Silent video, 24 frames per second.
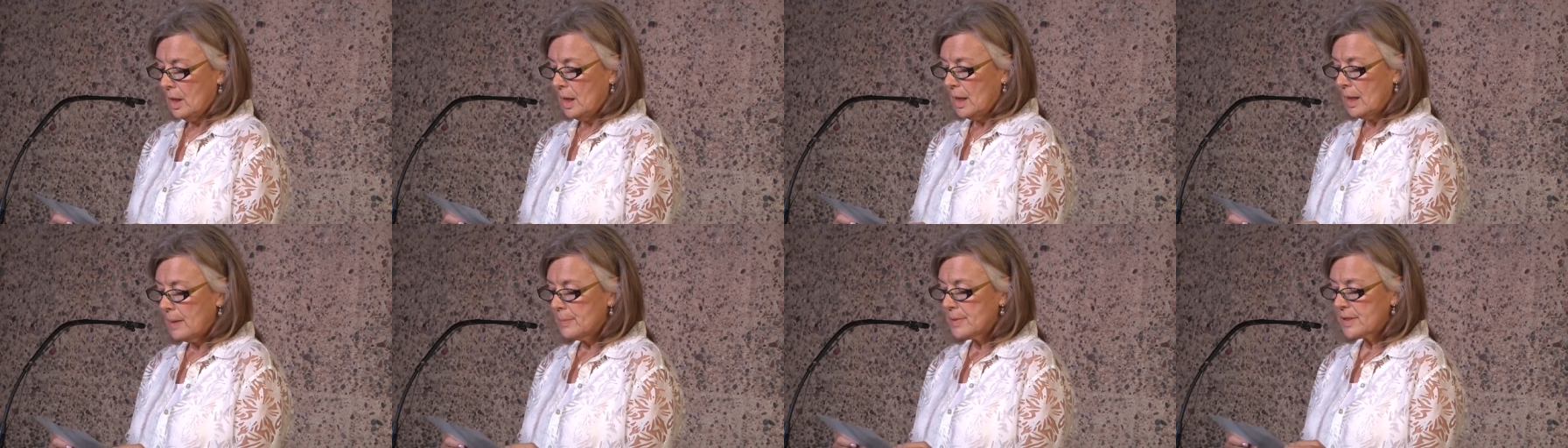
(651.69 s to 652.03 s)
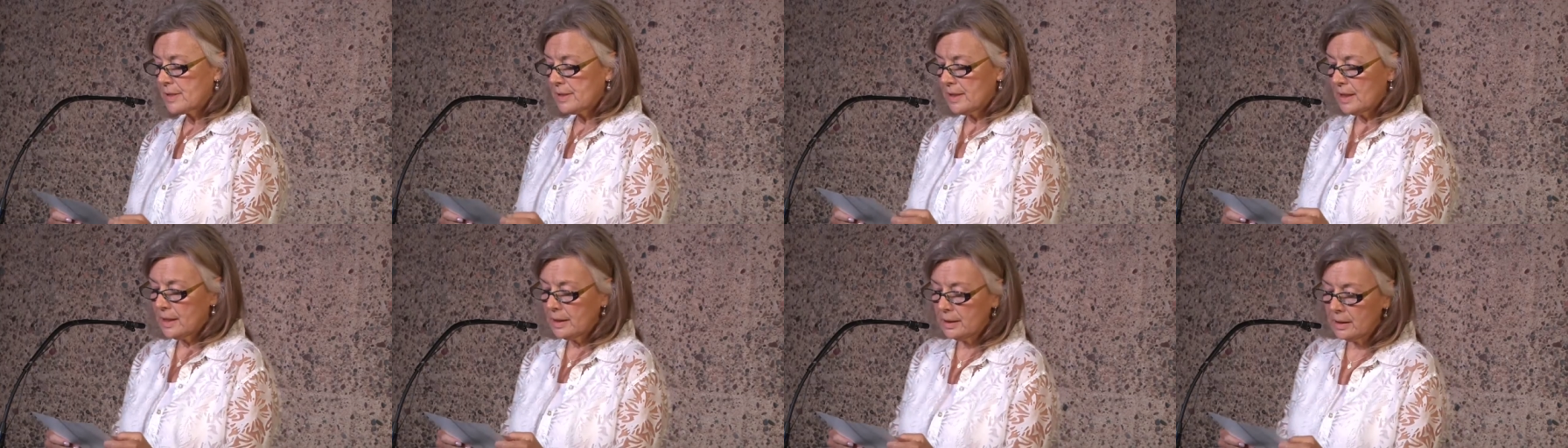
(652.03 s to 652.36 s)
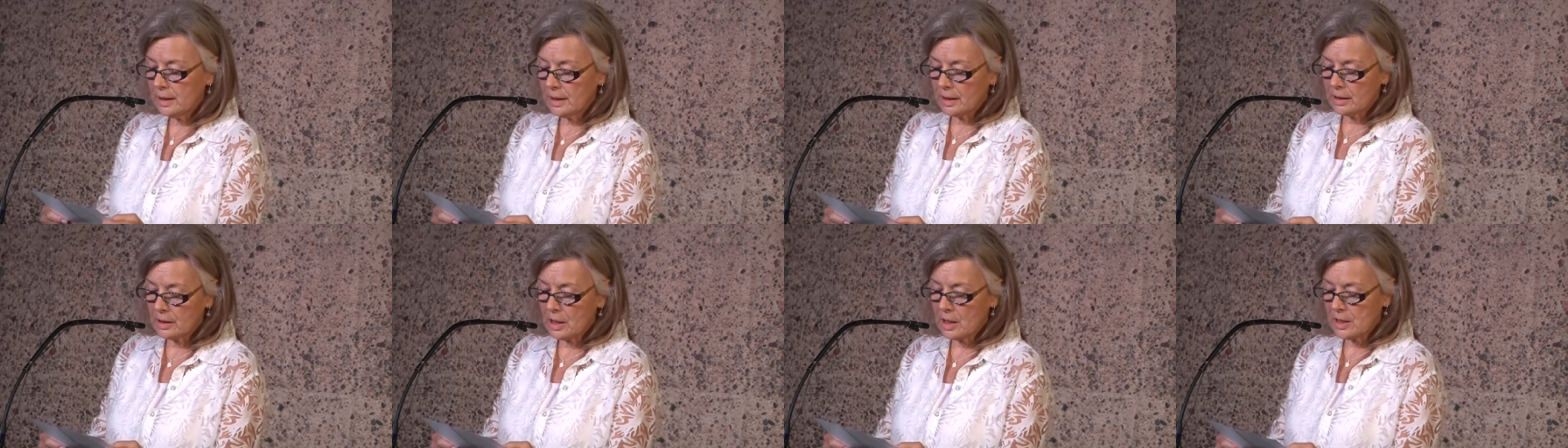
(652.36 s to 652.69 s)
I'm
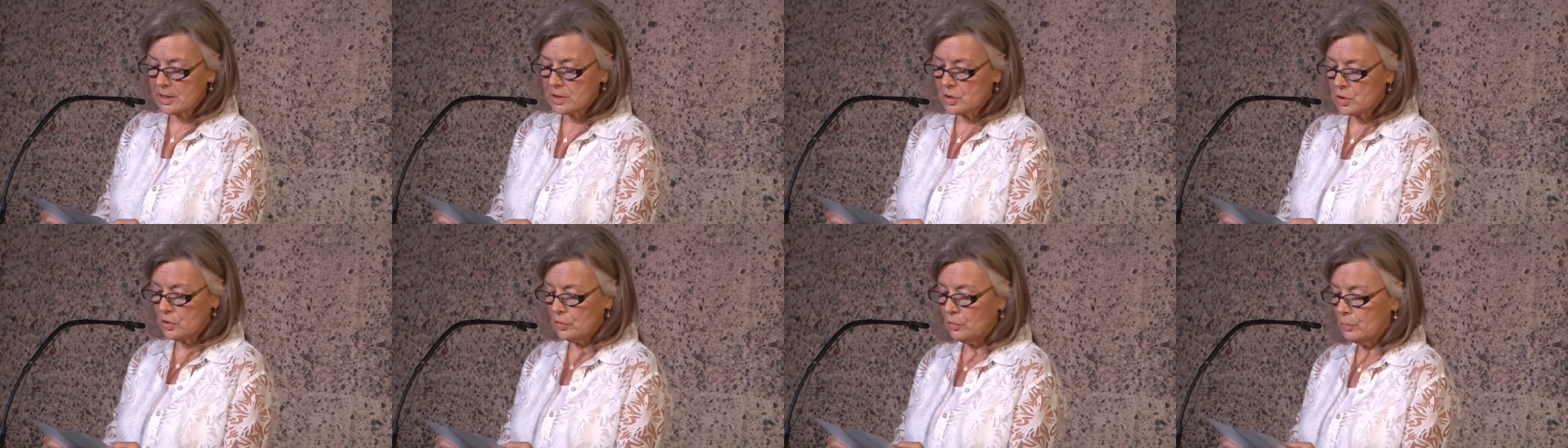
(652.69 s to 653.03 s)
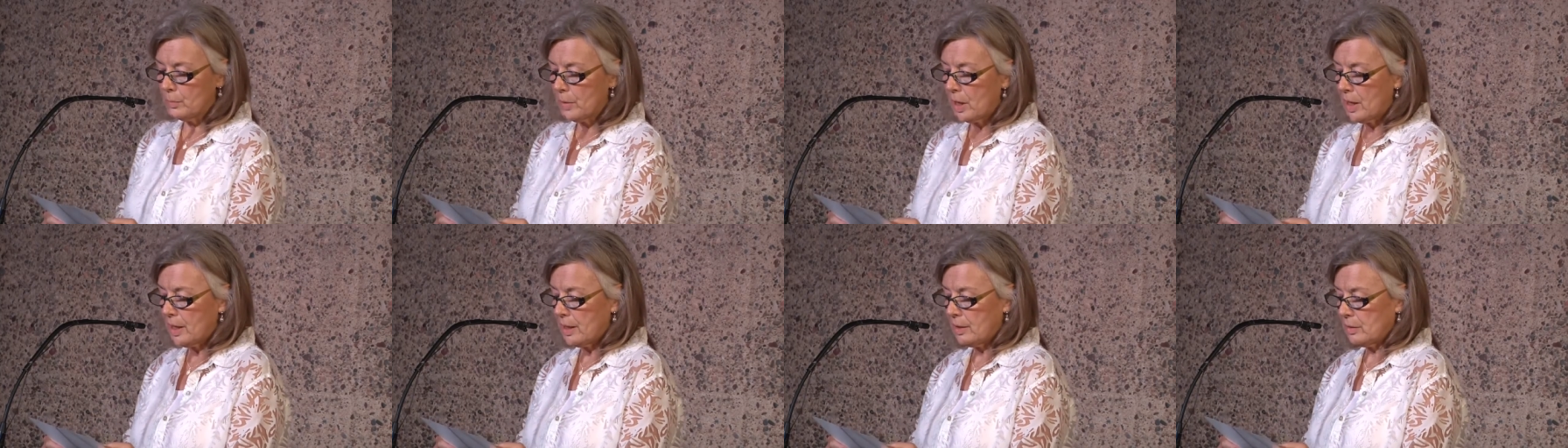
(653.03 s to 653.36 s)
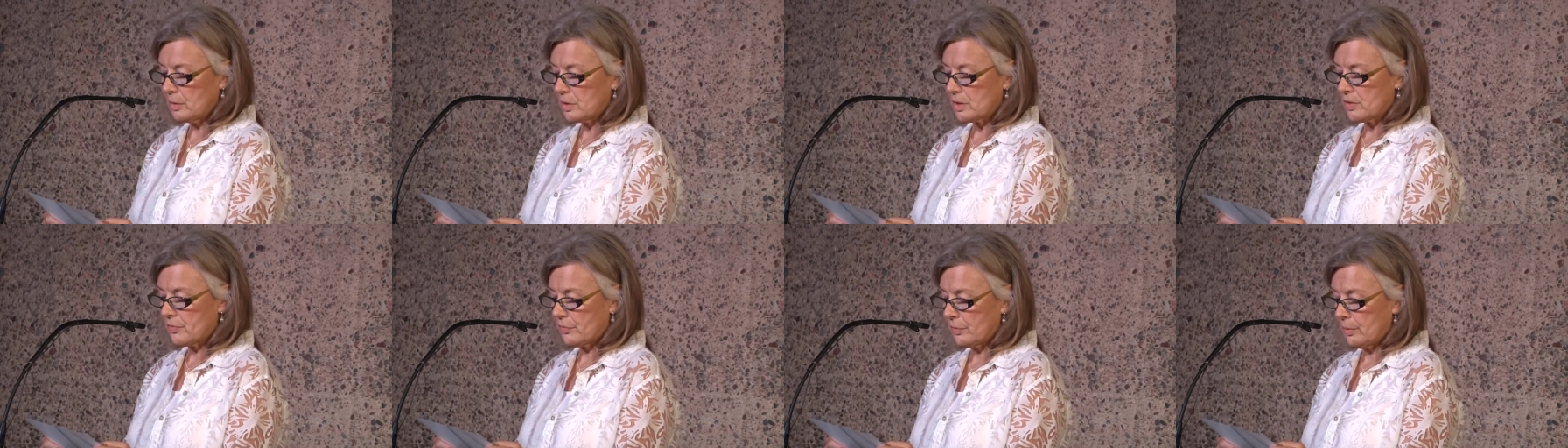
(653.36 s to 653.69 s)
standing not two
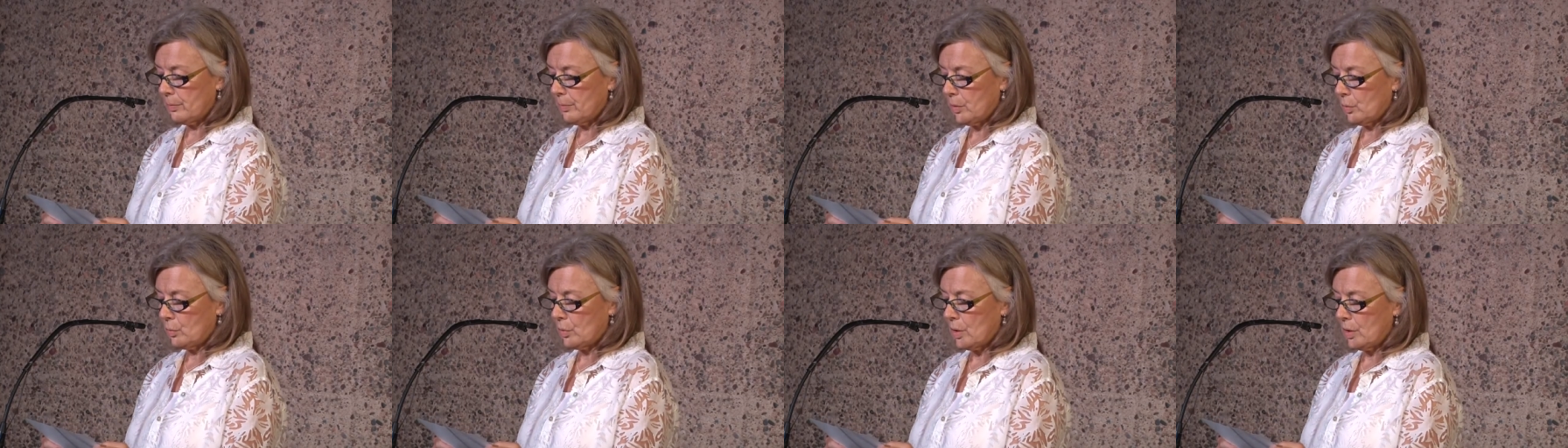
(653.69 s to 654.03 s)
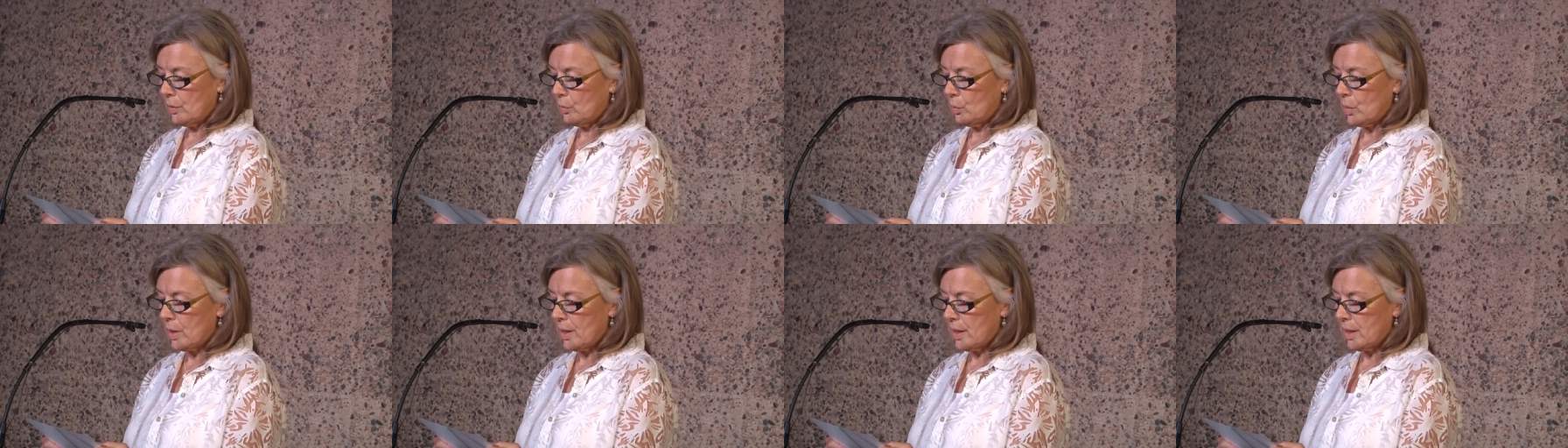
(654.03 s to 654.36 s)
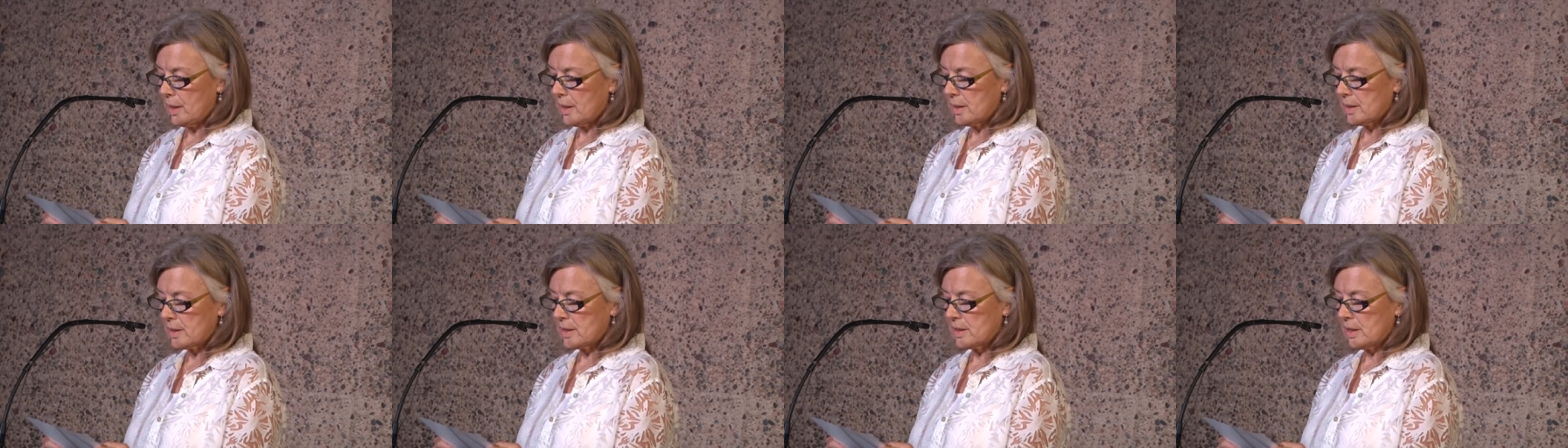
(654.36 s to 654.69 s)
miles from the
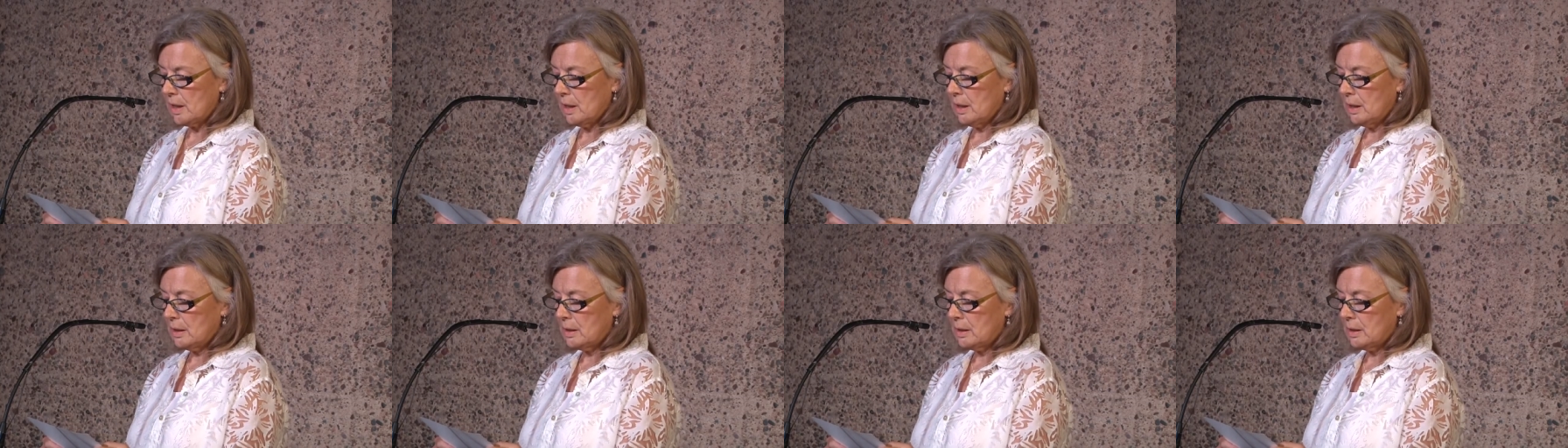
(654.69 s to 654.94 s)
runways,